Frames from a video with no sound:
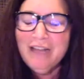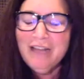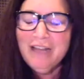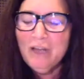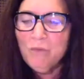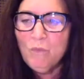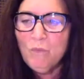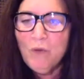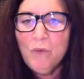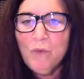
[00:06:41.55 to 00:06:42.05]

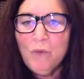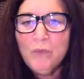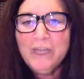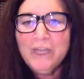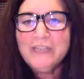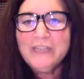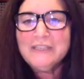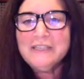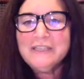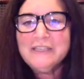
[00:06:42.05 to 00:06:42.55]
what we
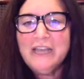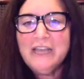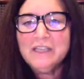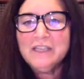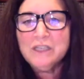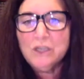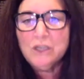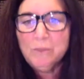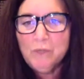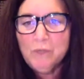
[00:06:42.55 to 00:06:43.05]
can say is
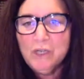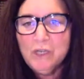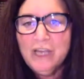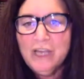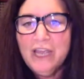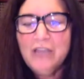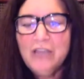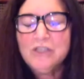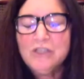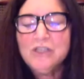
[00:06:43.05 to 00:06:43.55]

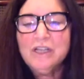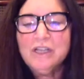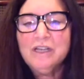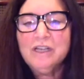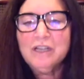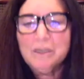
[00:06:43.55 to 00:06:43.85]
communication,